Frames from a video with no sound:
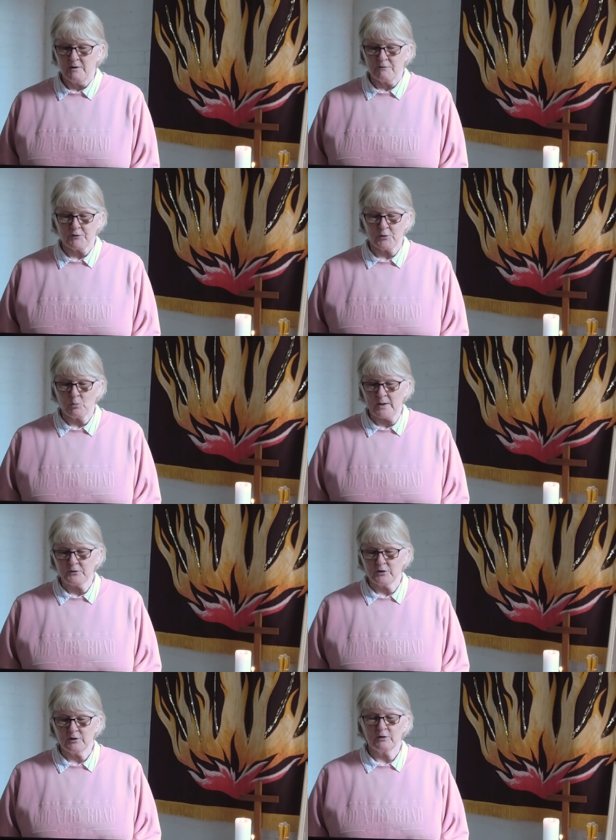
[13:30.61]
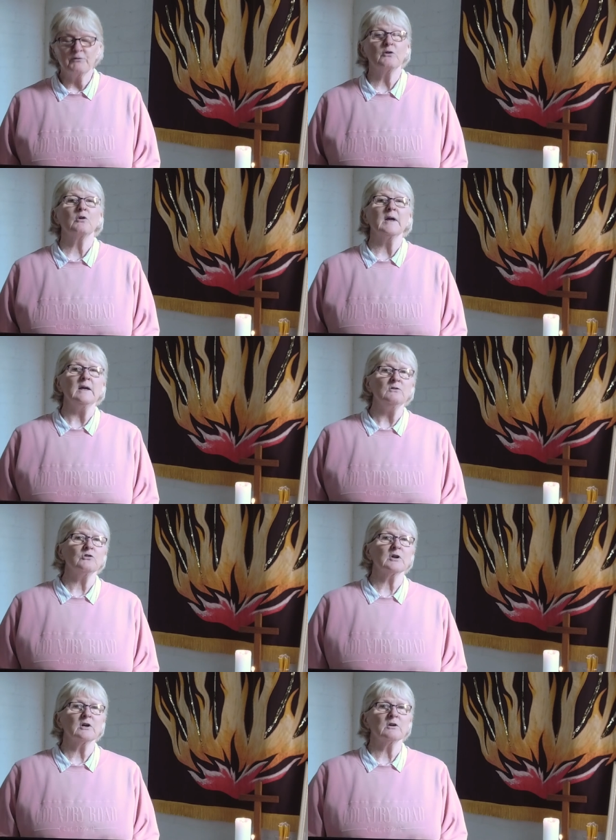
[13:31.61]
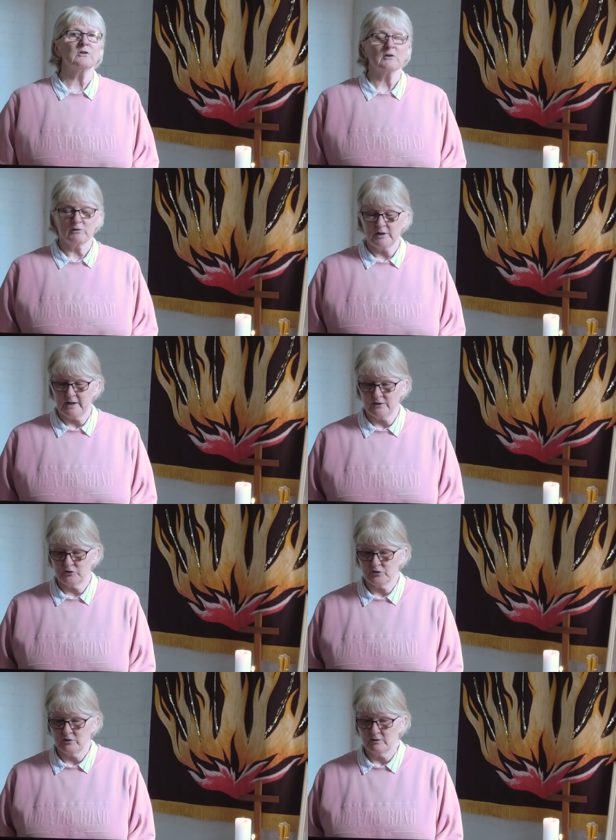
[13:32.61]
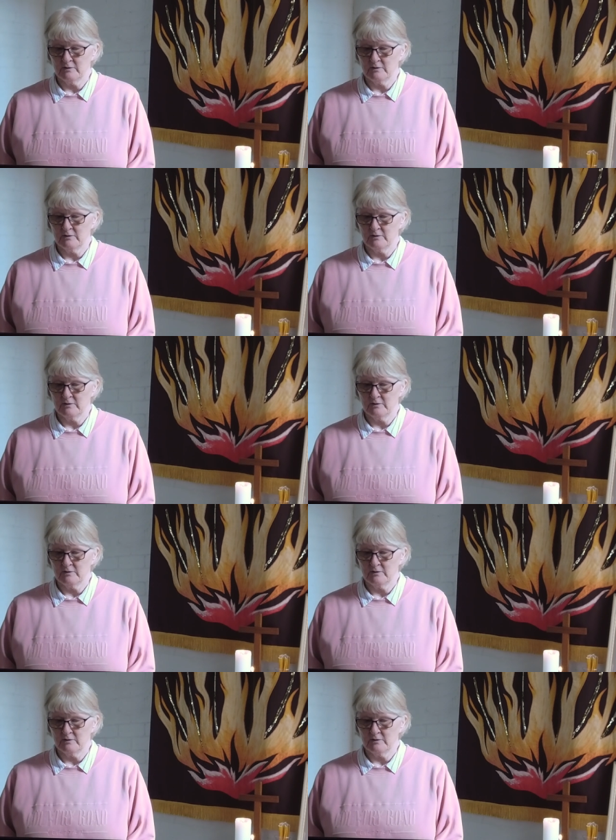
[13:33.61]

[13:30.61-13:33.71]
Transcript: for the wonder of your intricate creation,